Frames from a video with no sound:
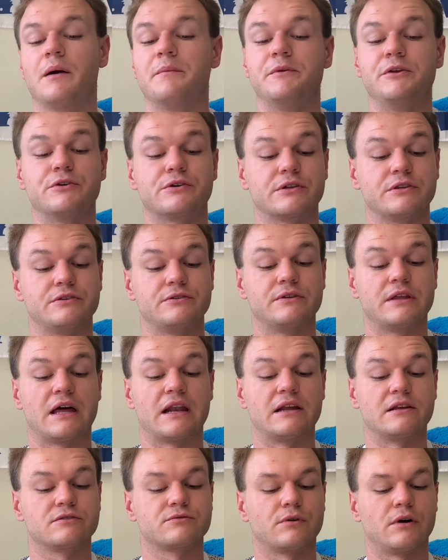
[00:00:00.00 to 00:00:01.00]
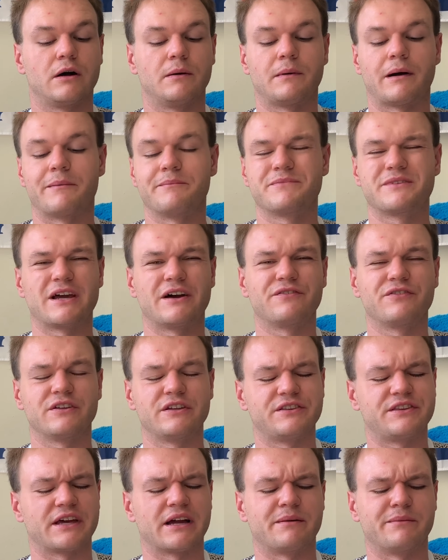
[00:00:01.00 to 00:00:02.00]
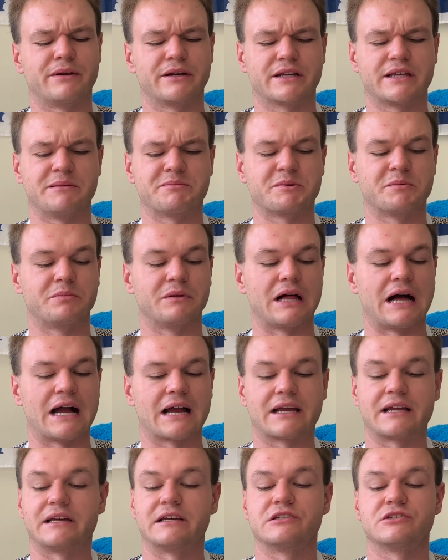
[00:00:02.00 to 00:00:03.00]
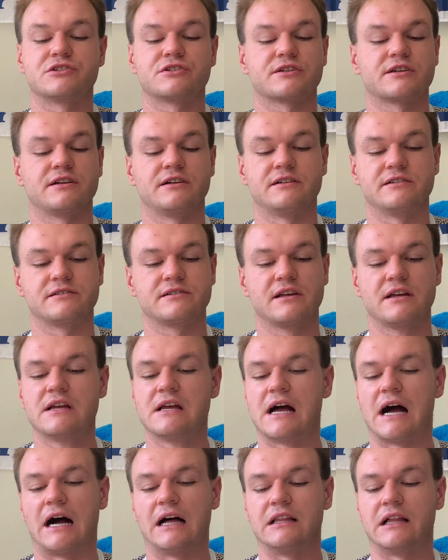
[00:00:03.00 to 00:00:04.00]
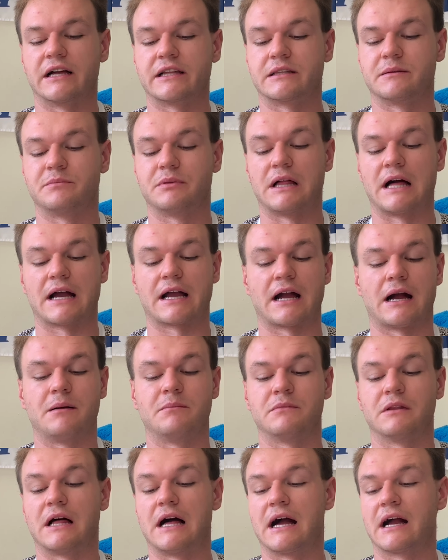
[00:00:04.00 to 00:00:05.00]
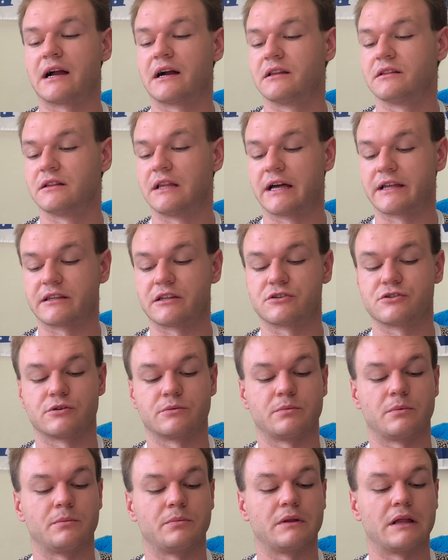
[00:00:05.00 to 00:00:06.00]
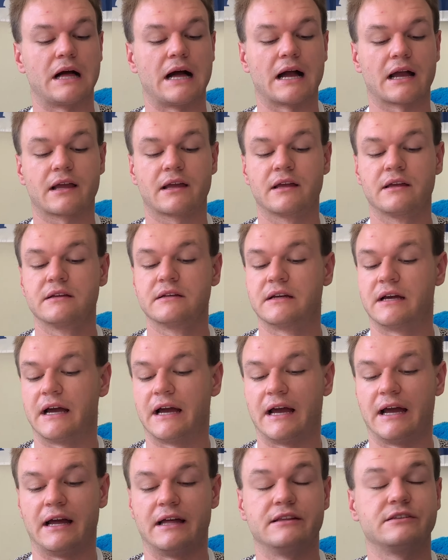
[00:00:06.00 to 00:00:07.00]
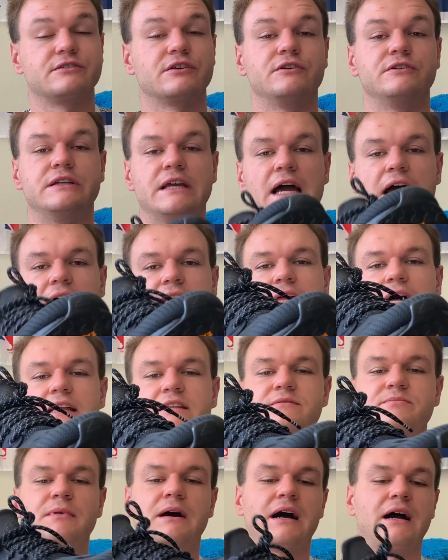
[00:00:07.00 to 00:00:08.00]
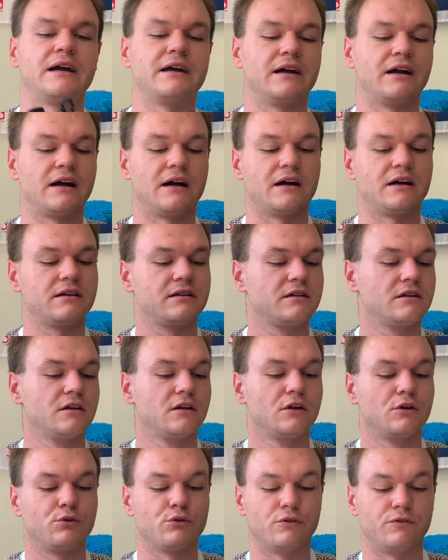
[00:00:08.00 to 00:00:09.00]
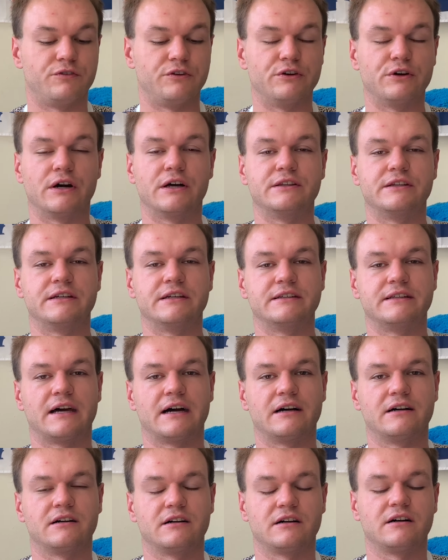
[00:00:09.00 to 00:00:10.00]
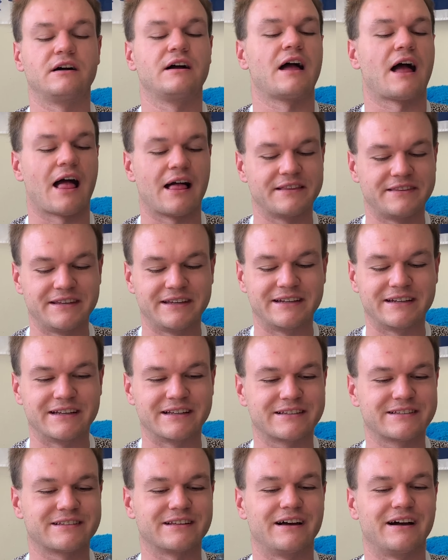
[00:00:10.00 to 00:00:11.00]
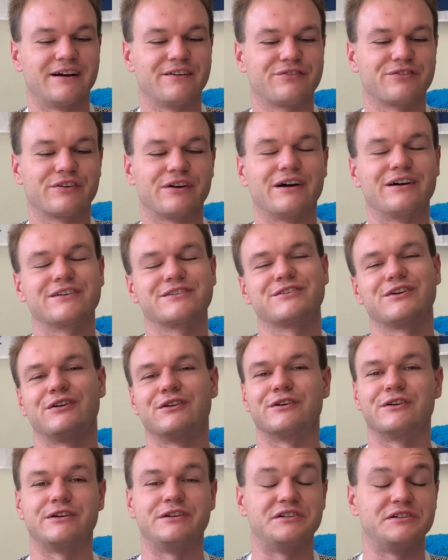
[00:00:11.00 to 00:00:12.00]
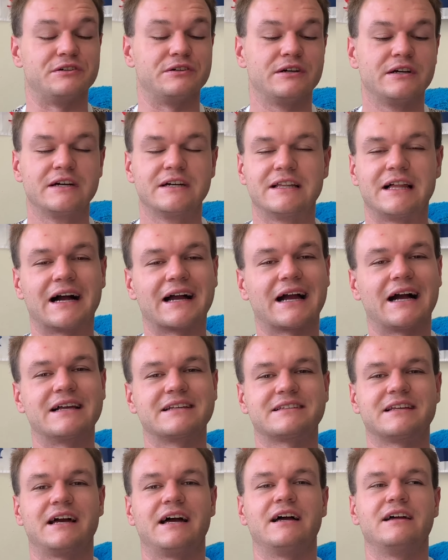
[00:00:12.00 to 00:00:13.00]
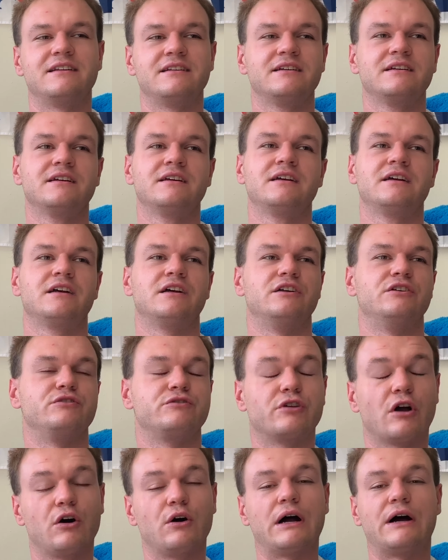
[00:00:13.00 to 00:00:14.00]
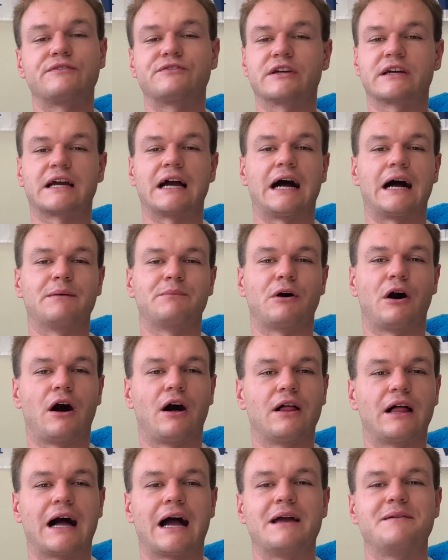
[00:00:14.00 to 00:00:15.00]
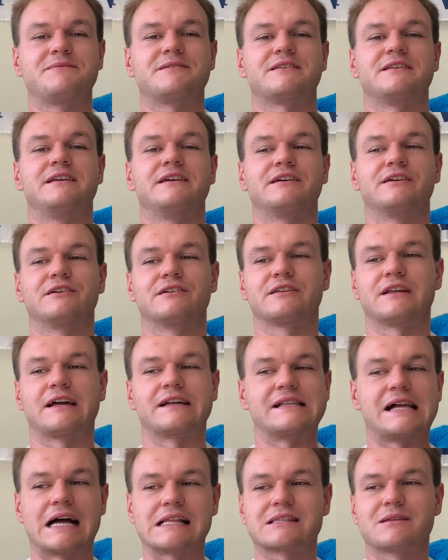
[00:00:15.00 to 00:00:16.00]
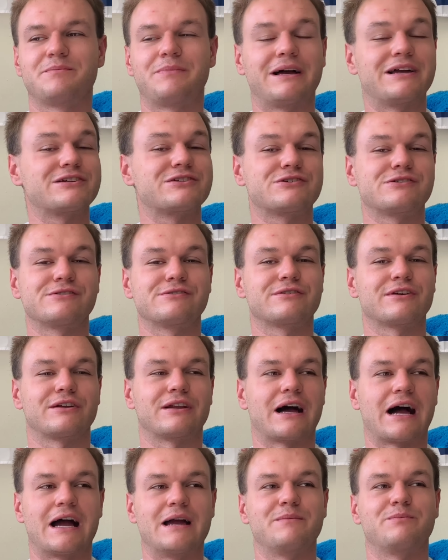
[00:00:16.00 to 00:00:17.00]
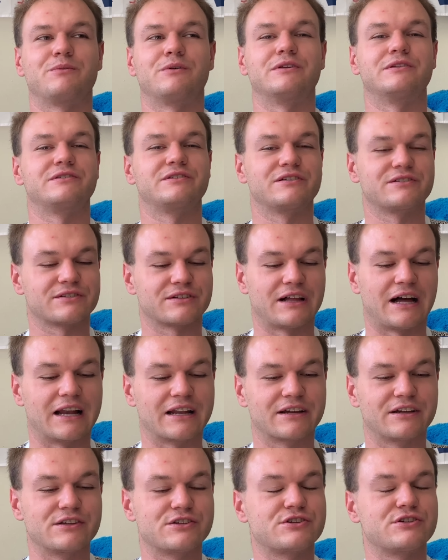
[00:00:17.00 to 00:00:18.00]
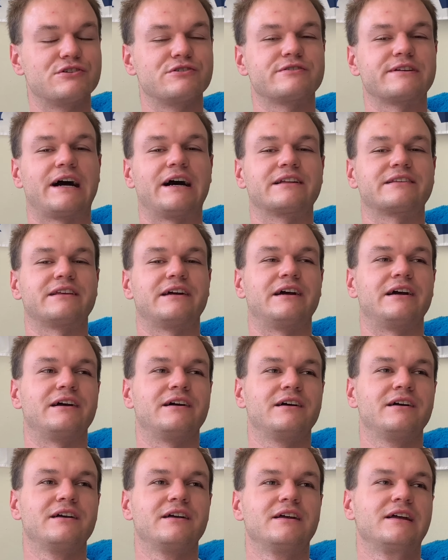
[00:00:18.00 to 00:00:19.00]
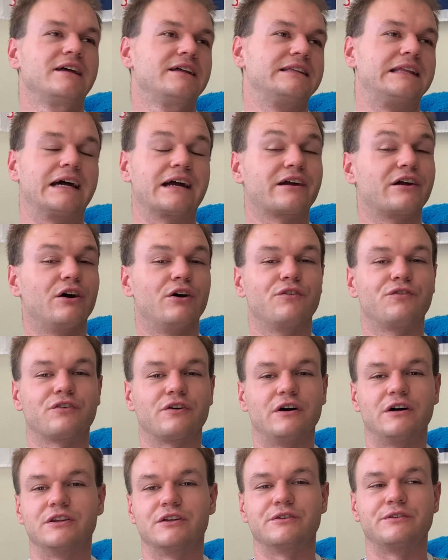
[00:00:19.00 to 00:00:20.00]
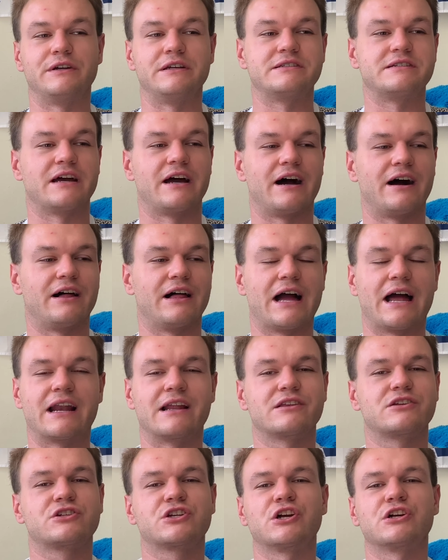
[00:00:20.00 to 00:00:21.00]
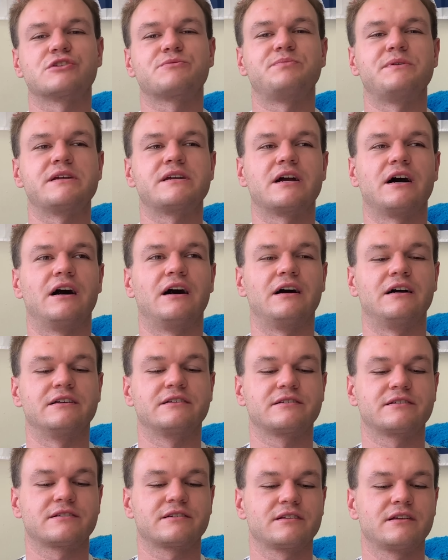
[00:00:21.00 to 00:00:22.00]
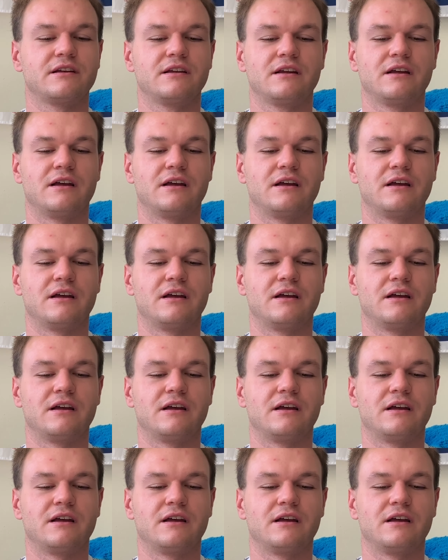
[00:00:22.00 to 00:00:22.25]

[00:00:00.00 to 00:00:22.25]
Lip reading: you can do that as well. But I'm definitely think I'm going to keep the black in, just because I like the black on black. I like the triple black. And so yeah, that's my review on the Adidas Pharrell Solar Hue. Like I said, you don't have to cop all hype sneakers. Like, not the best shoes are the hype ones. There's a lot of good shoes out there that go for under retail, and it's just because